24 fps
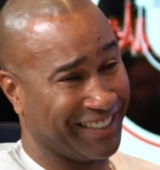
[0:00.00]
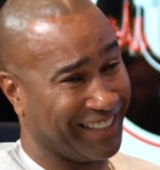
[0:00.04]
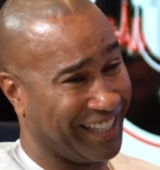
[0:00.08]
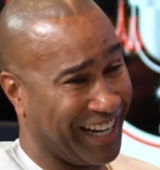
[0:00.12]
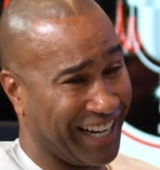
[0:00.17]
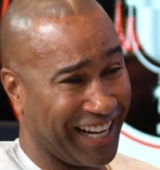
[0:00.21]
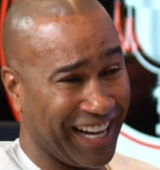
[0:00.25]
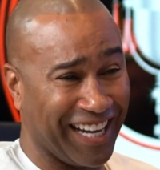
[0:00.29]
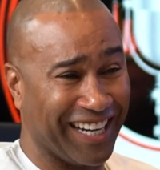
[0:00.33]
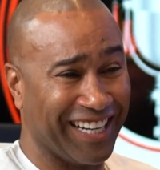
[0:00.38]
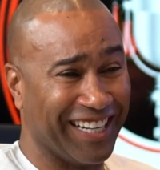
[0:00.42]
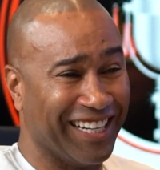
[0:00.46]

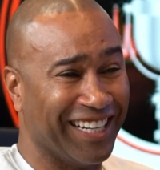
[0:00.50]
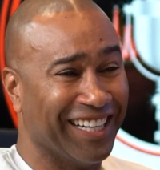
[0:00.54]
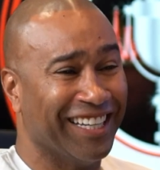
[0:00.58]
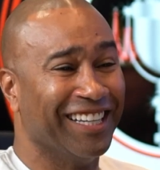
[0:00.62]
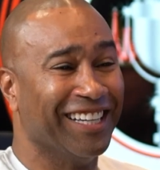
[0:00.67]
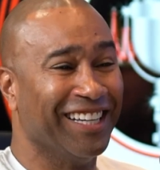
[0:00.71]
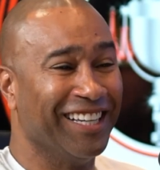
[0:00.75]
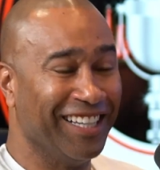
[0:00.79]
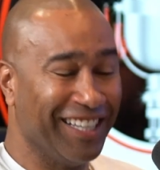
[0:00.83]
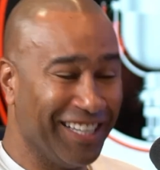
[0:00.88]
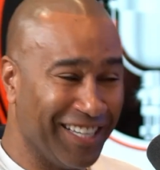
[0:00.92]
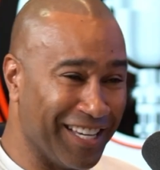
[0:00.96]
Most
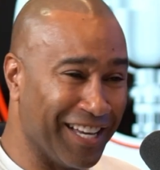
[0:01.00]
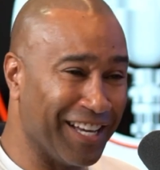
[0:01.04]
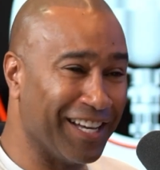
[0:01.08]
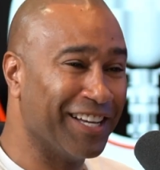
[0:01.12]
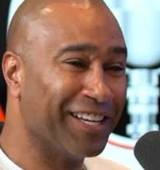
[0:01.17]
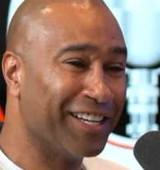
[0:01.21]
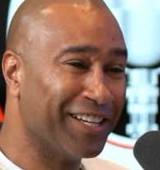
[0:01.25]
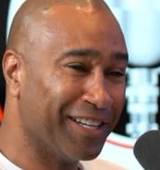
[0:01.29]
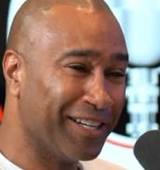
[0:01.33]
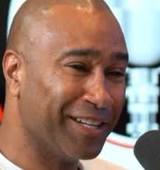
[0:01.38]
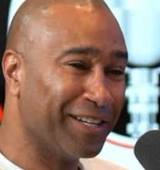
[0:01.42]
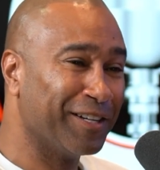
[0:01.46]
people
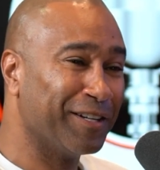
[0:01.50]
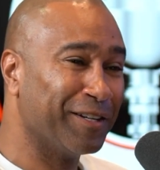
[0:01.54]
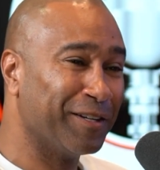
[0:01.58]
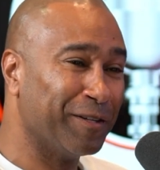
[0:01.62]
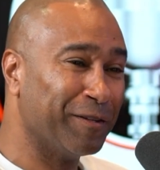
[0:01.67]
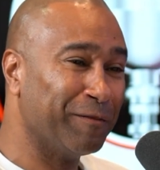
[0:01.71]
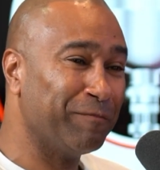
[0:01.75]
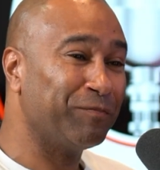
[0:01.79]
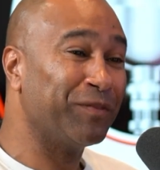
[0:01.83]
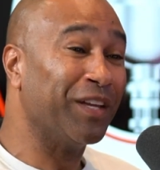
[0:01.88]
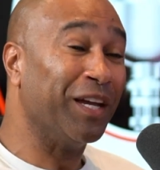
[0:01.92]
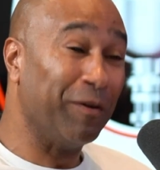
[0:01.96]
think
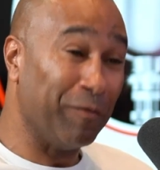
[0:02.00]
that